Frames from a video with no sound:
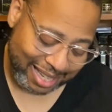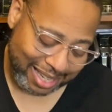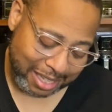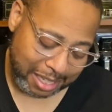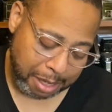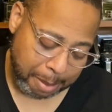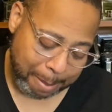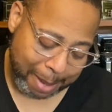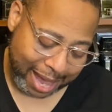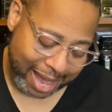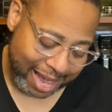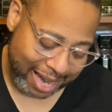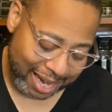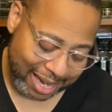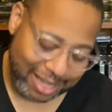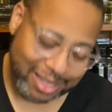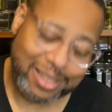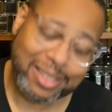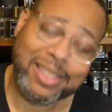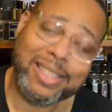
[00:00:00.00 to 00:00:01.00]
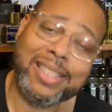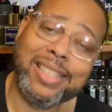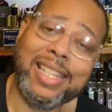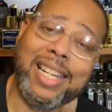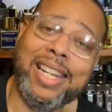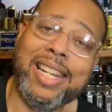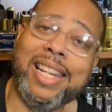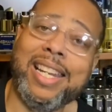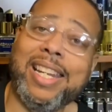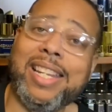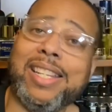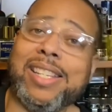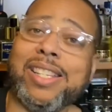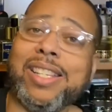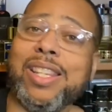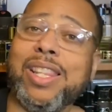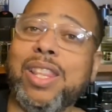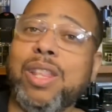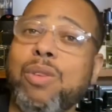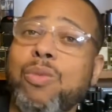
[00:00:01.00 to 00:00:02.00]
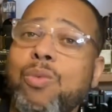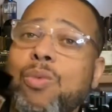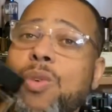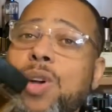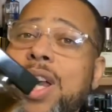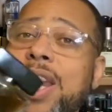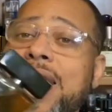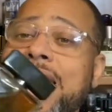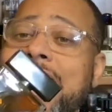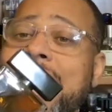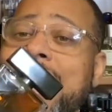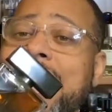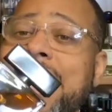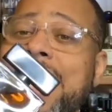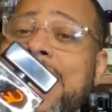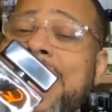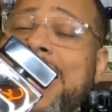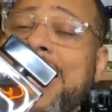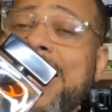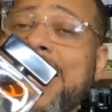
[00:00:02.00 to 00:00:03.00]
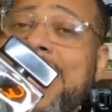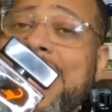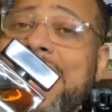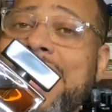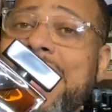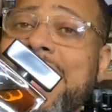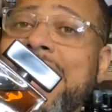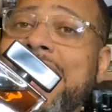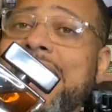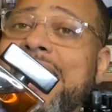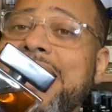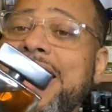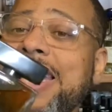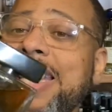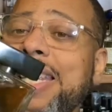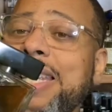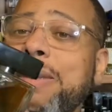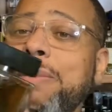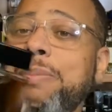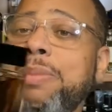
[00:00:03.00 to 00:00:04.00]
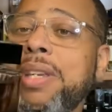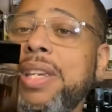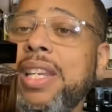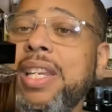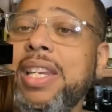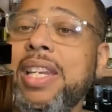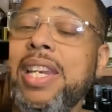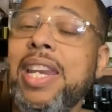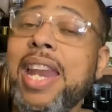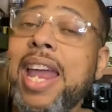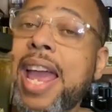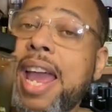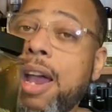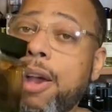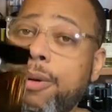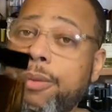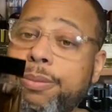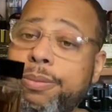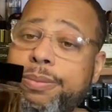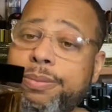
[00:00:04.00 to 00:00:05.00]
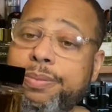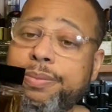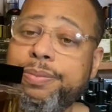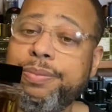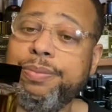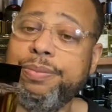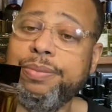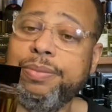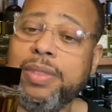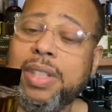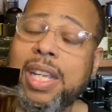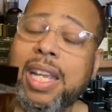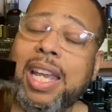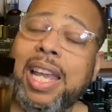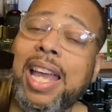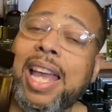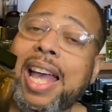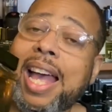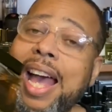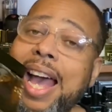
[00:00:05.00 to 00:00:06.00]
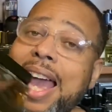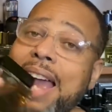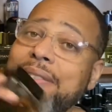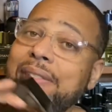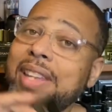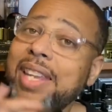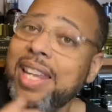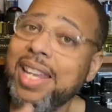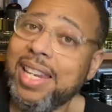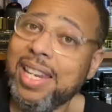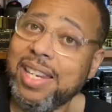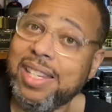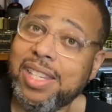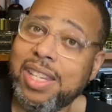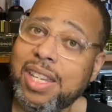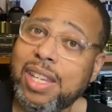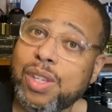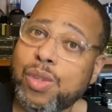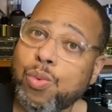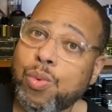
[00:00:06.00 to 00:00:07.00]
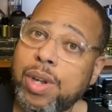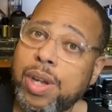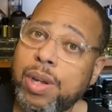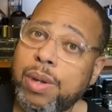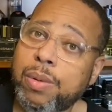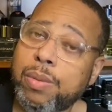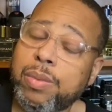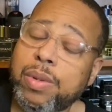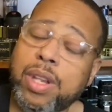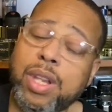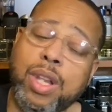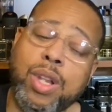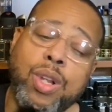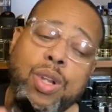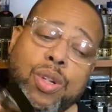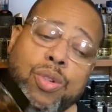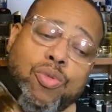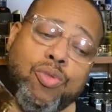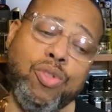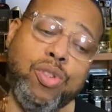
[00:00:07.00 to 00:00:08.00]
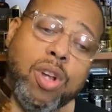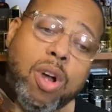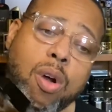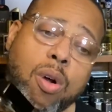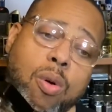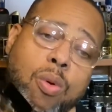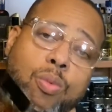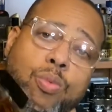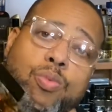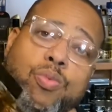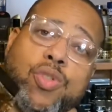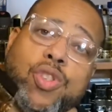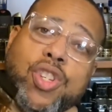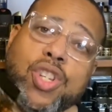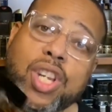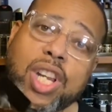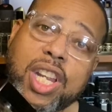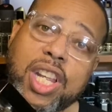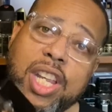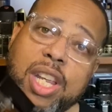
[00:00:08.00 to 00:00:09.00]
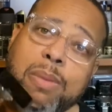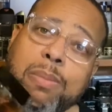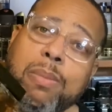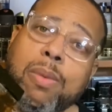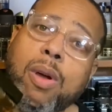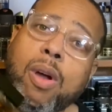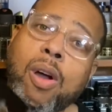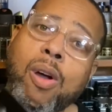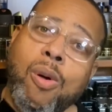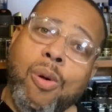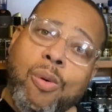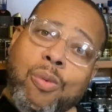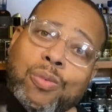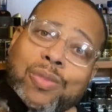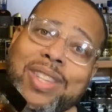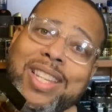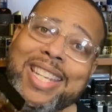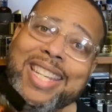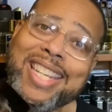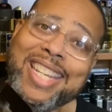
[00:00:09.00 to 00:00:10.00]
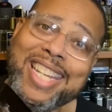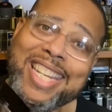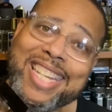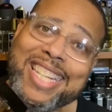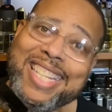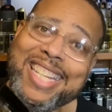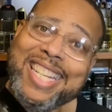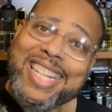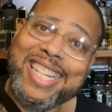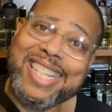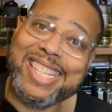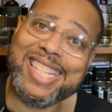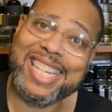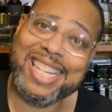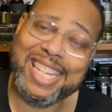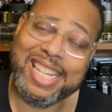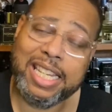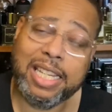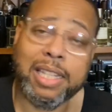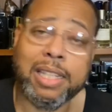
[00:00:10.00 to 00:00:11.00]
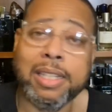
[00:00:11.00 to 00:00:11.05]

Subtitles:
Gabbana, and it is the one EDP. Now, I have the EDT as well. Don't sleep on the EDT.